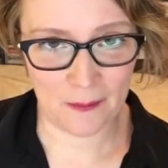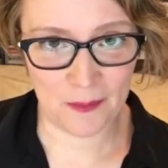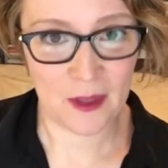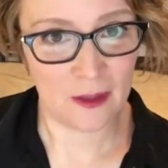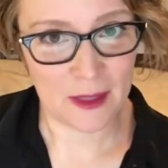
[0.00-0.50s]

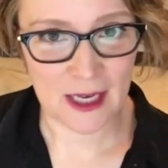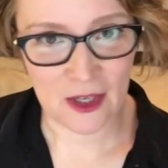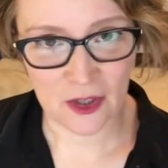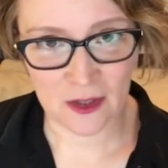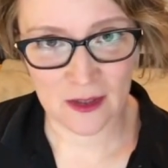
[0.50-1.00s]
the
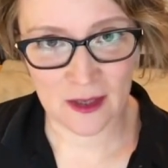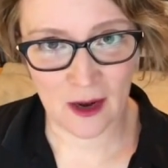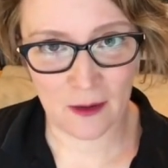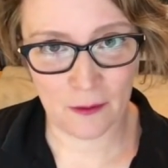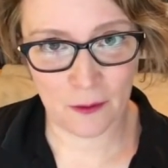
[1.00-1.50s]
limitations
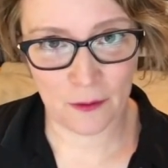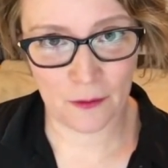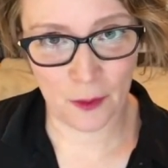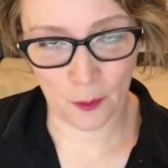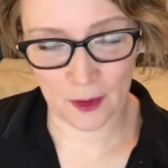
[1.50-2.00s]
of
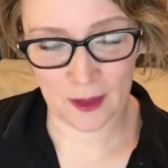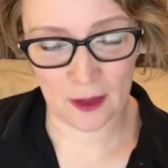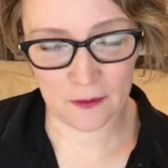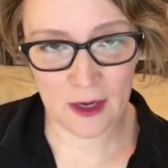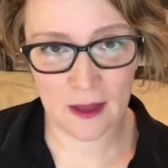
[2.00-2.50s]
the work that
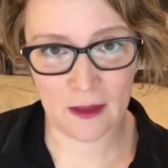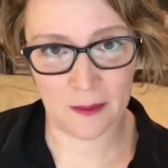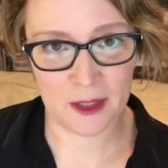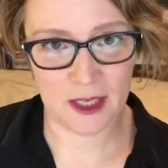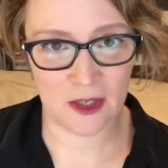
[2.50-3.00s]
you've done, the
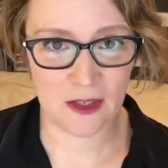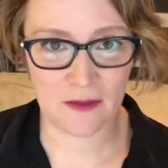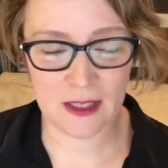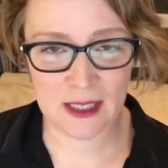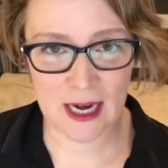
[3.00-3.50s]
limitations of
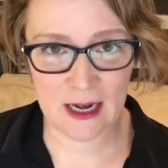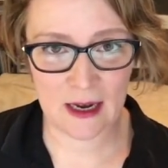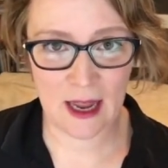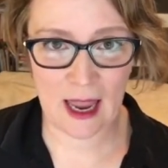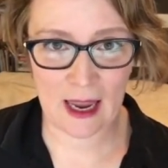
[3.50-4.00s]
the
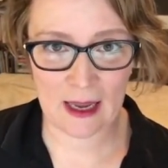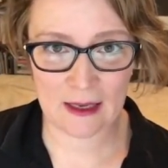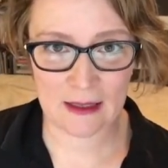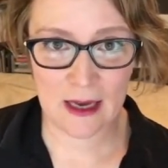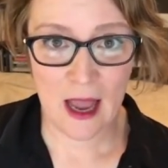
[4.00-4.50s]
data, and